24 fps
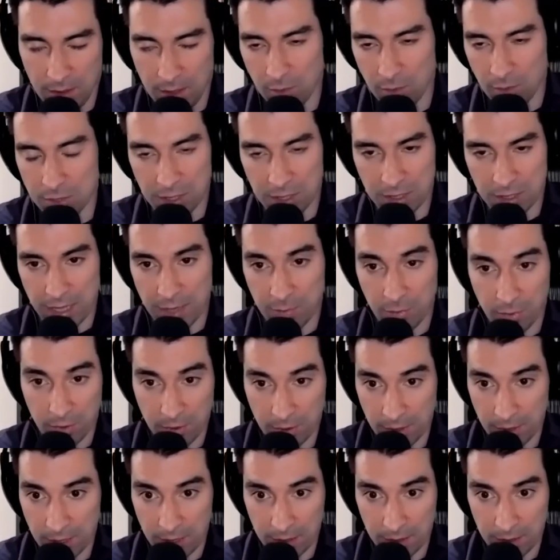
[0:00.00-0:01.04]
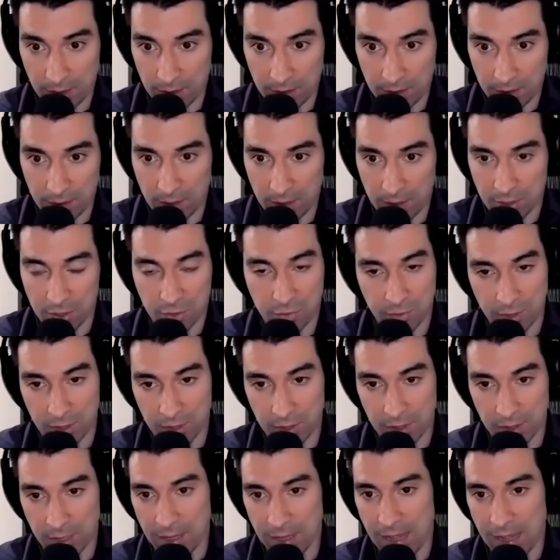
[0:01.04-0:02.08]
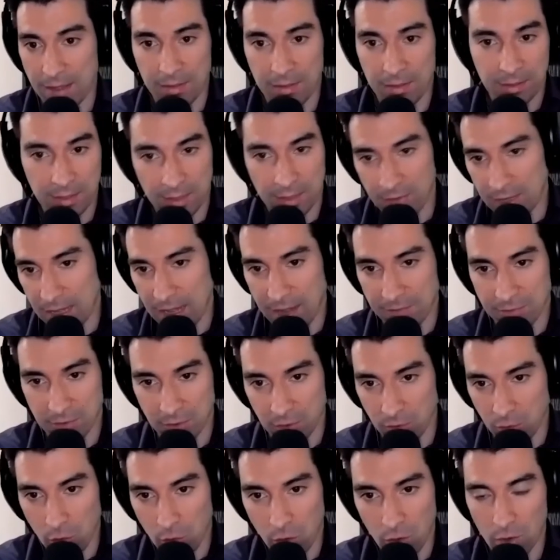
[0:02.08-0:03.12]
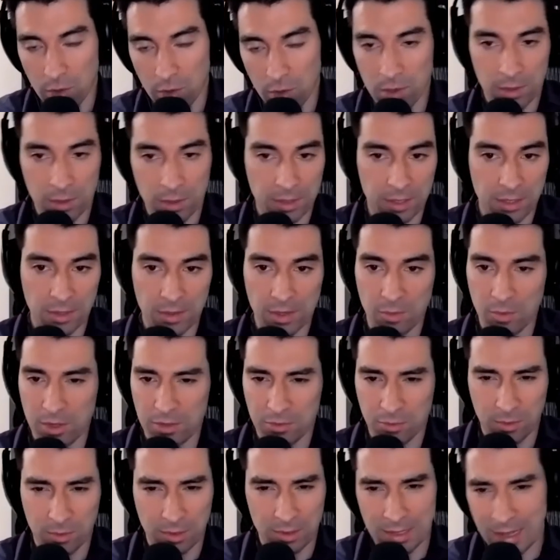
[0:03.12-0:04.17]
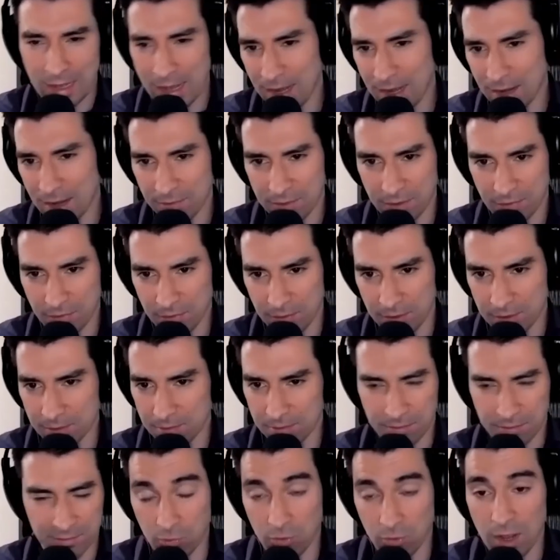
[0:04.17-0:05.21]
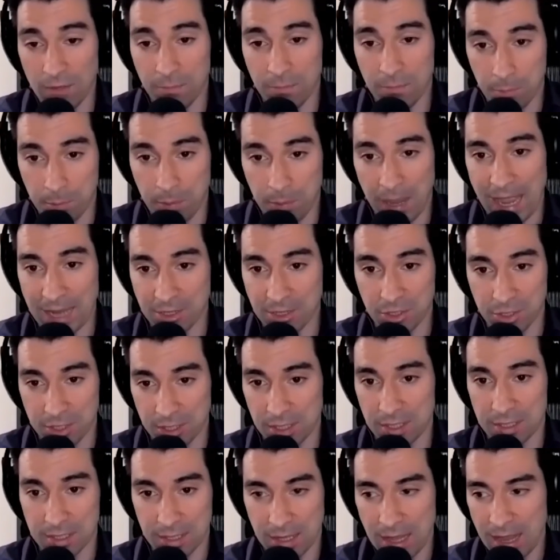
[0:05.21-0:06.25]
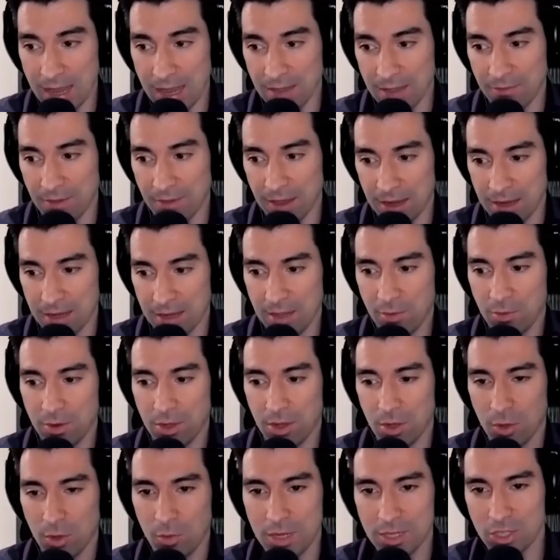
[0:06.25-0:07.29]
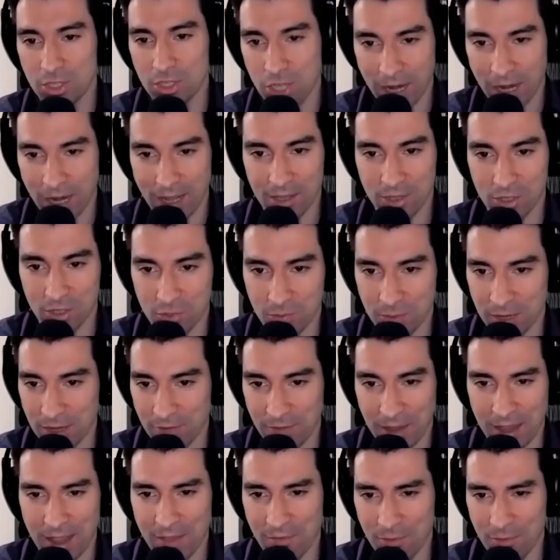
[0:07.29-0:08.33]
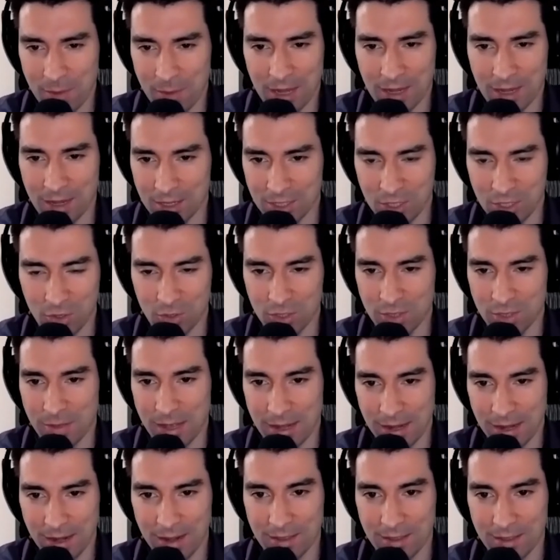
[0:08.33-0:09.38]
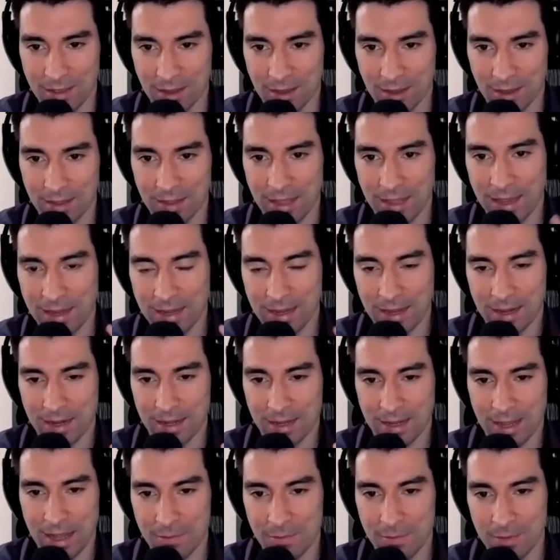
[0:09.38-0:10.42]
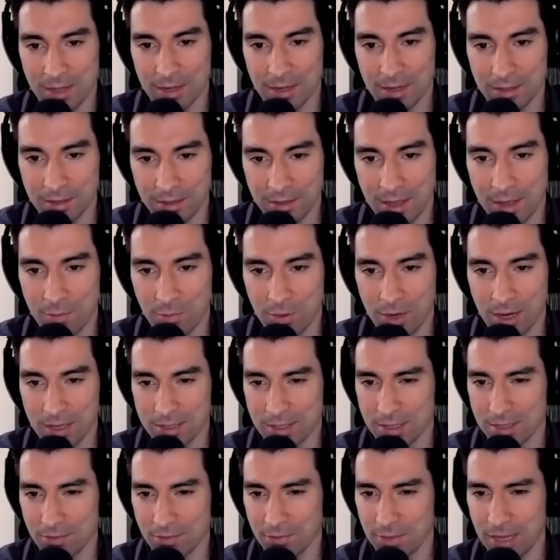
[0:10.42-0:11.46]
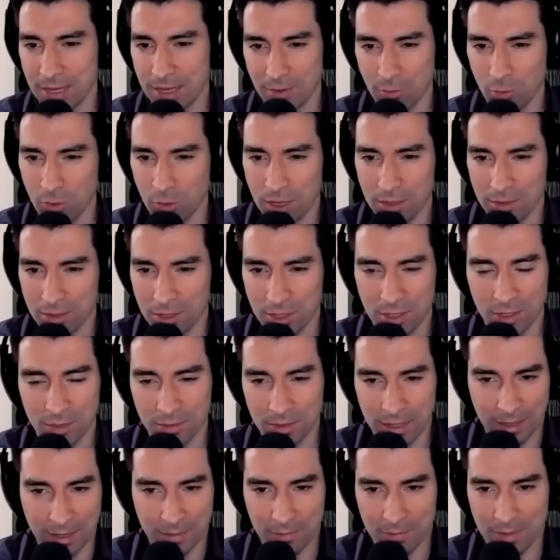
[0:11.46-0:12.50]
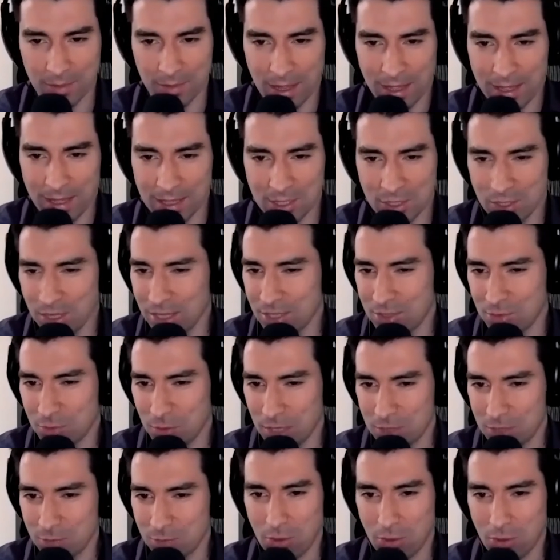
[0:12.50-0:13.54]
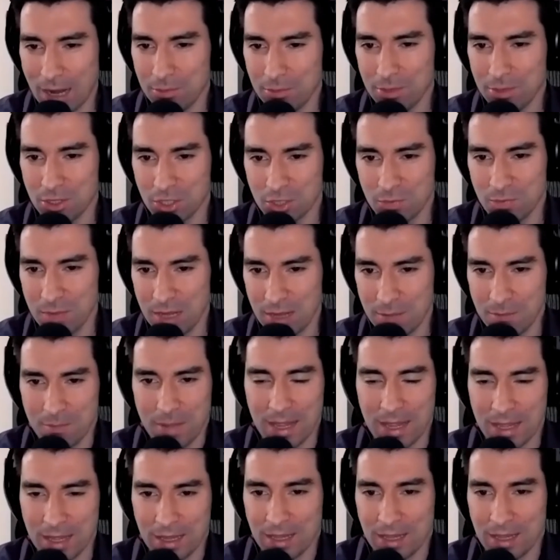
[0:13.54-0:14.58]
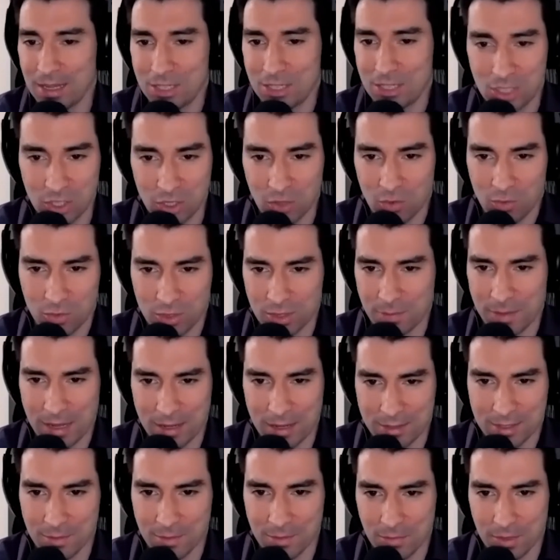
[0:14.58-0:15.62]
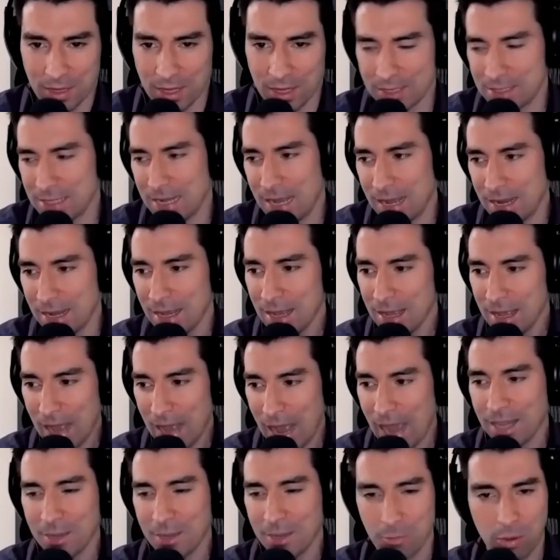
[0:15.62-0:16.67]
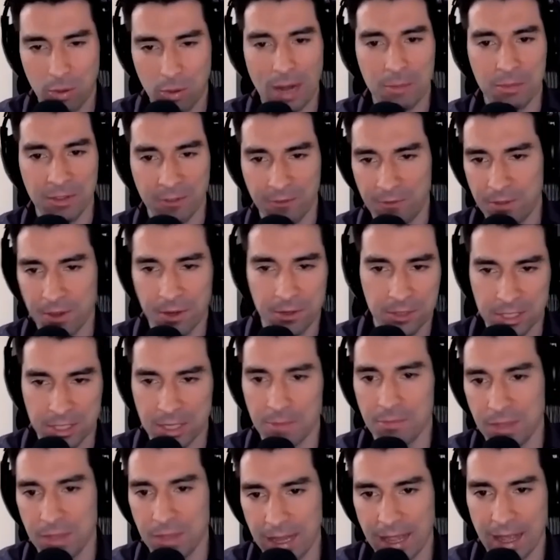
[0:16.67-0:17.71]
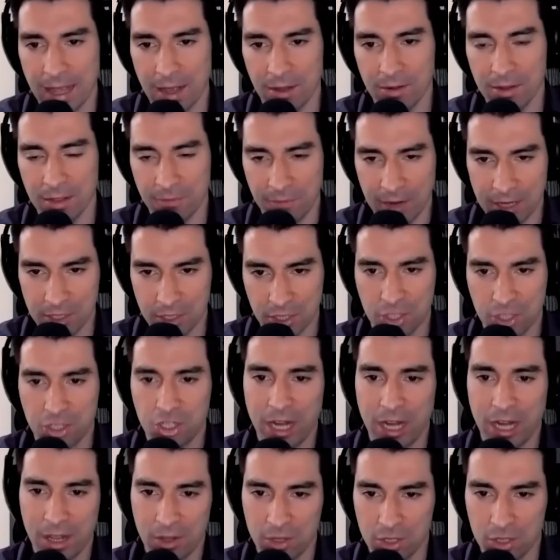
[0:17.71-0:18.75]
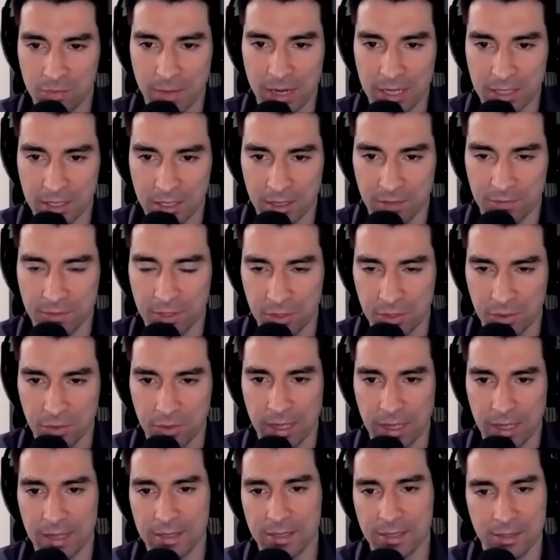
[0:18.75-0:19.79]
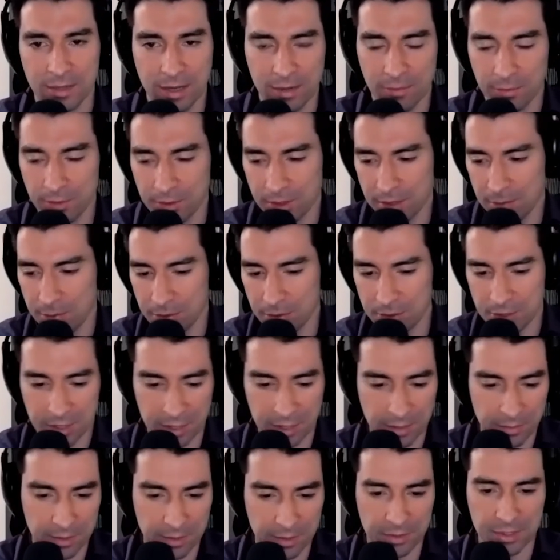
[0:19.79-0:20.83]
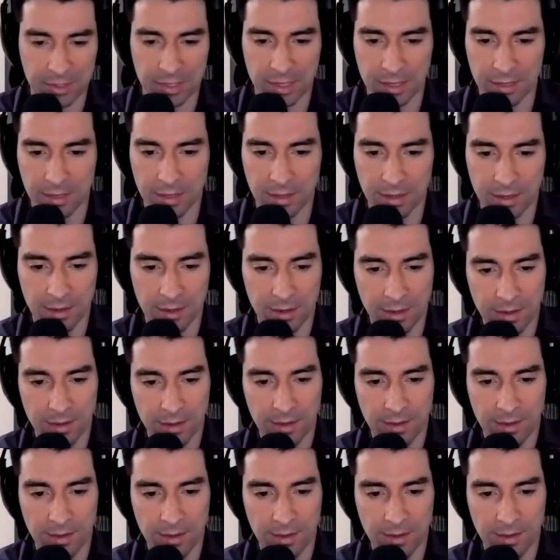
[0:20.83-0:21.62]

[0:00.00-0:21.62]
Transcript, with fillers: he was a laborer in, in, in Australia, leaving after the war. You know, he went through a lot of different rough patches in his life, and he would always challenge me if I ever made an excuse about anything. And that kind of got me in a thought process of like, well, you know, like it's it's it's probably just me making an excuse about something. It's not I could probably figure something out if I just challenge myself to do that. So I really appreciate what you said there.